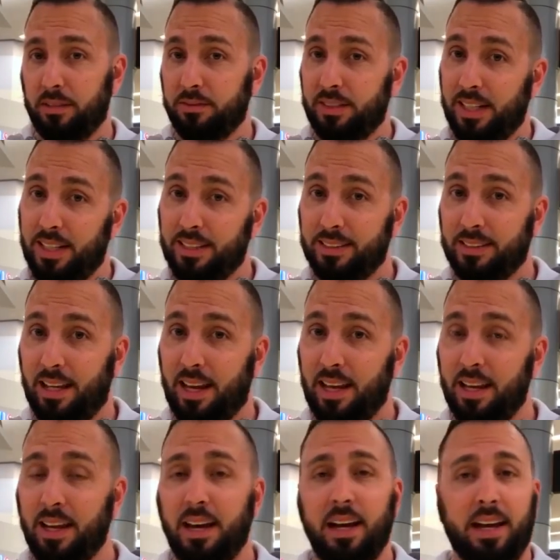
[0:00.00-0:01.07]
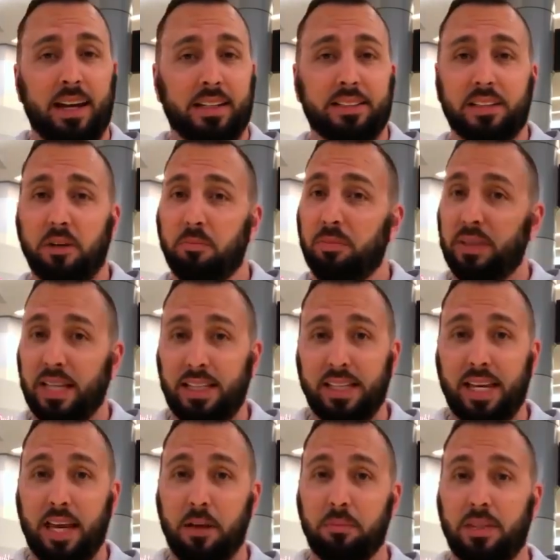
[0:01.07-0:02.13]
of T S A. It's
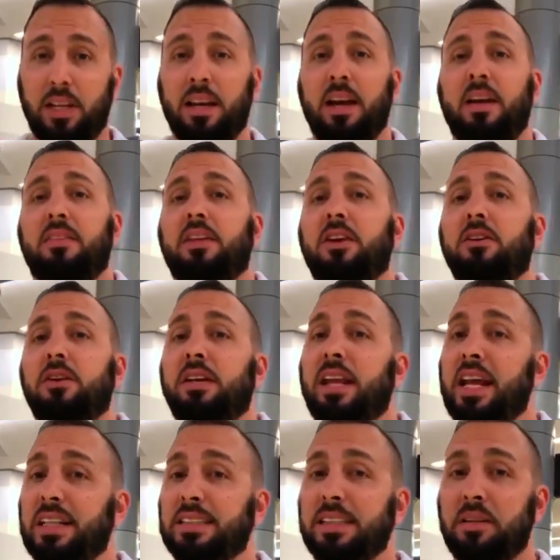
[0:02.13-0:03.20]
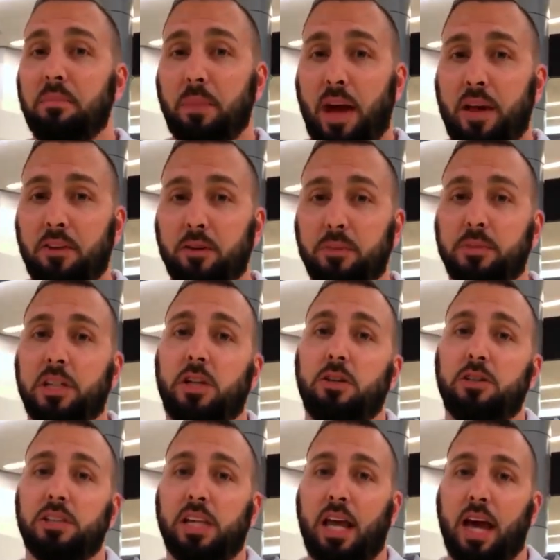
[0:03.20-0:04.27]
completely empty. Then next to the bathrooms, they
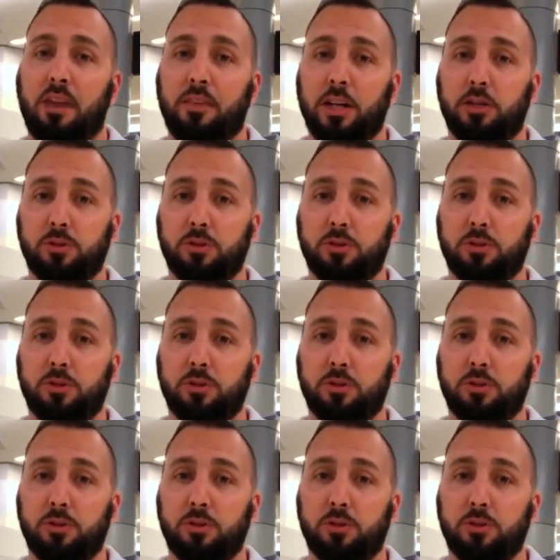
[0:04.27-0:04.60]
usually have a